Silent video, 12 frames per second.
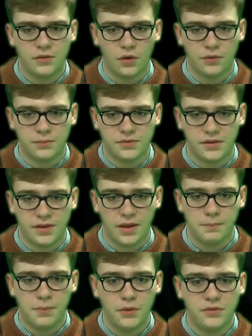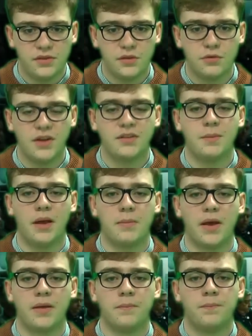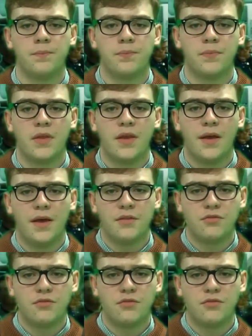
in Gotham City and poses a threat to Batman. And